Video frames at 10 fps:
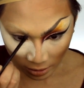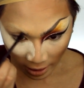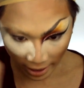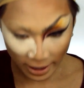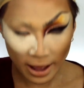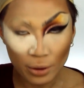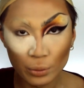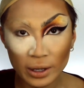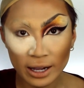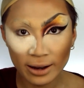that I get a
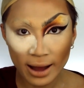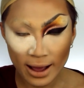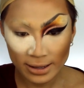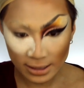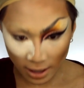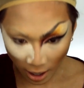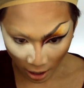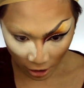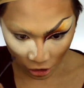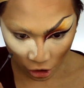really nice
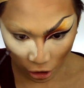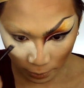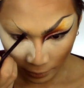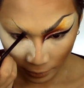arch.